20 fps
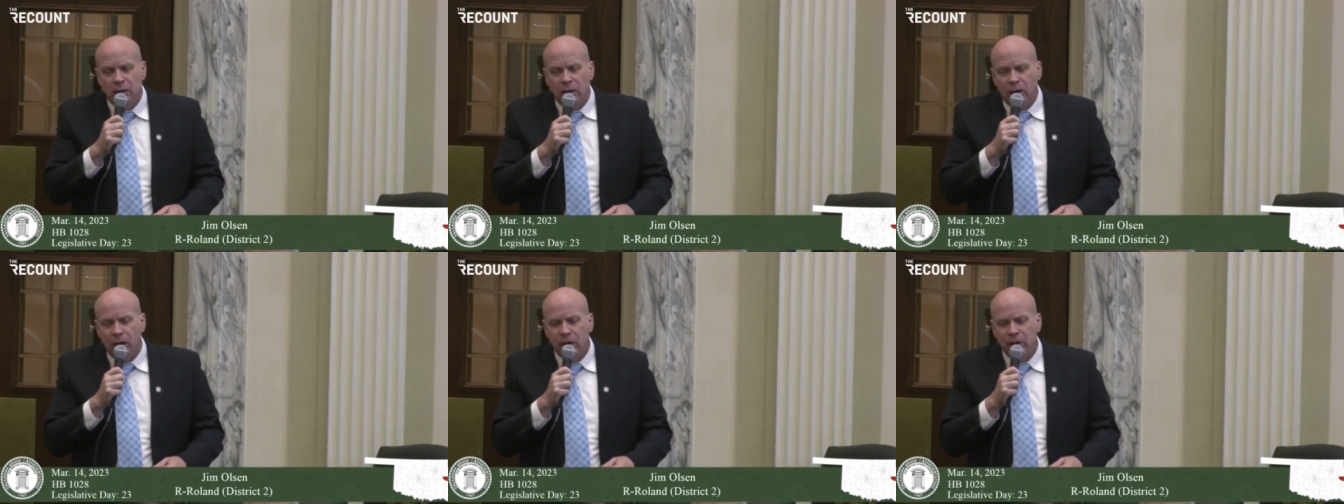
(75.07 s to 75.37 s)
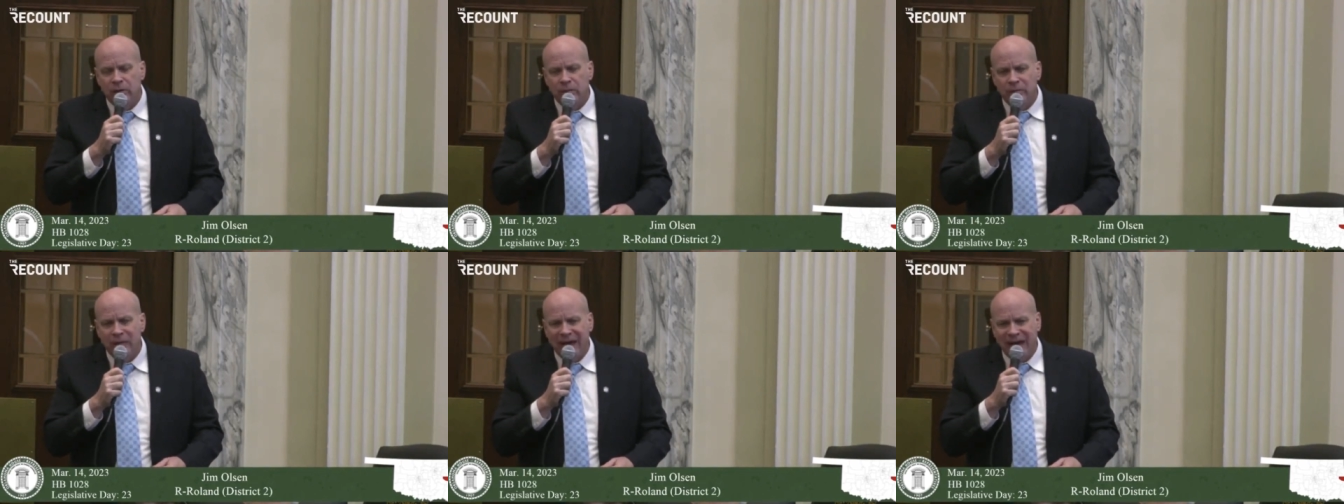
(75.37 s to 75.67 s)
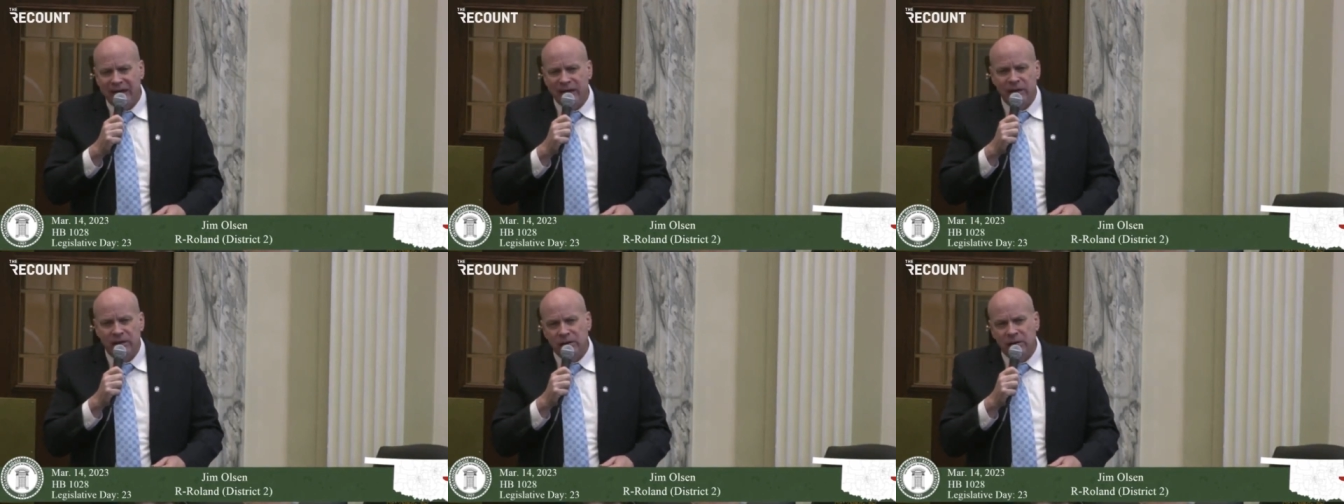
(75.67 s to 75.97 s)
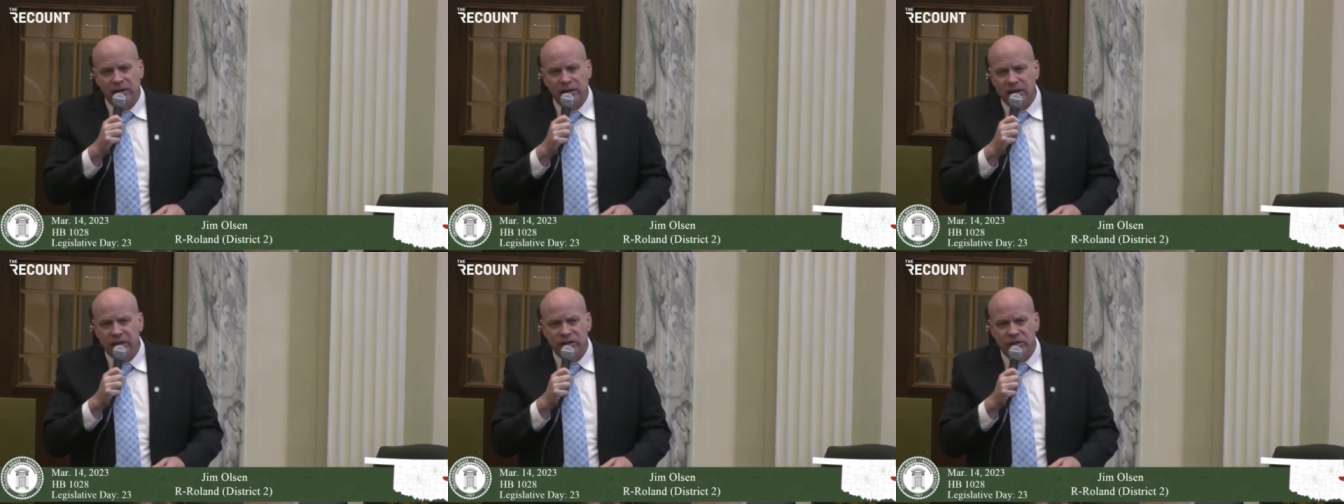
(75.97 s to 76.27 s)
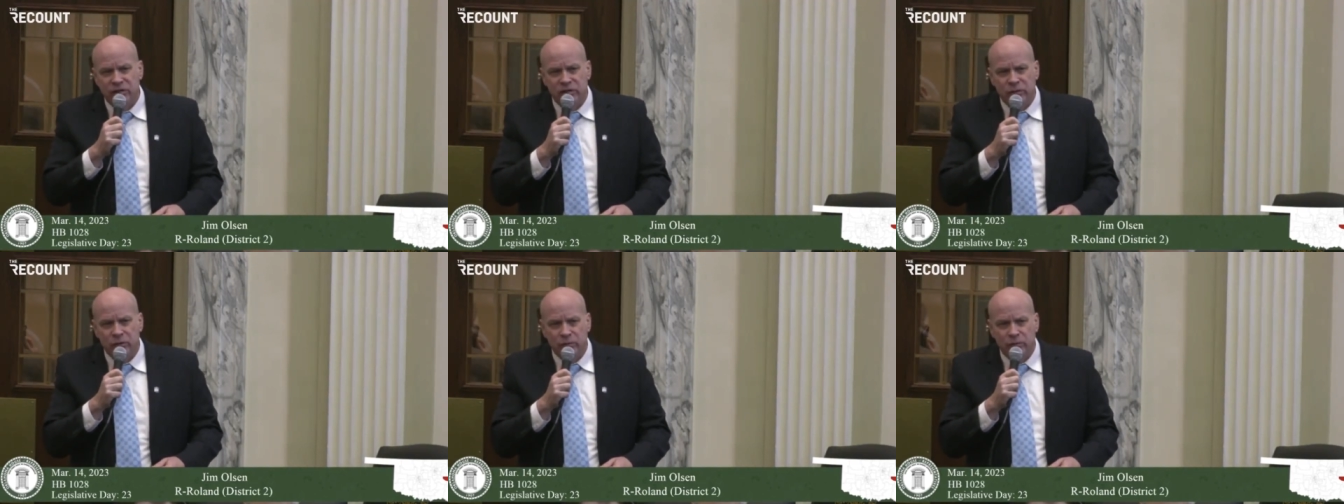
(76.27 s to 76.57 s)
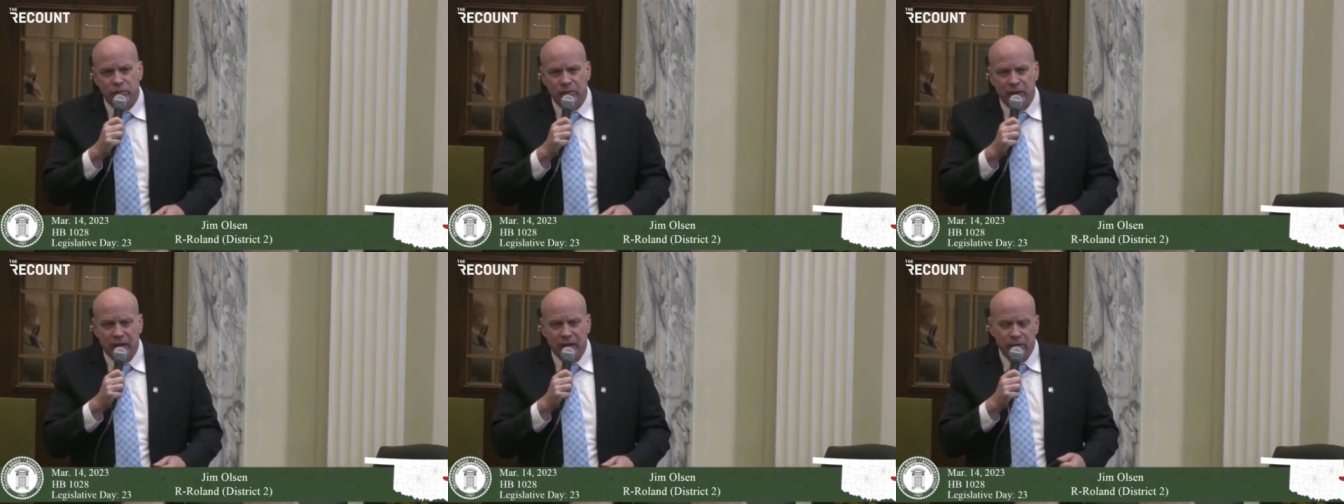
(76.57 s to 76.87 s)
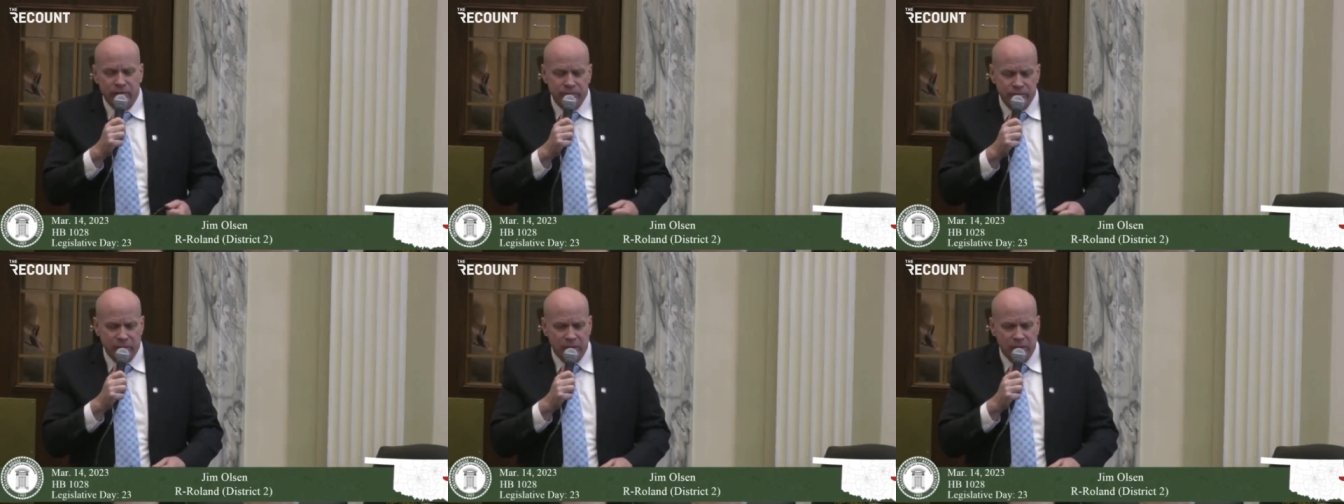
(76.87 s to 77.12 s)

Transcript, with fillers: automatically assume? Now,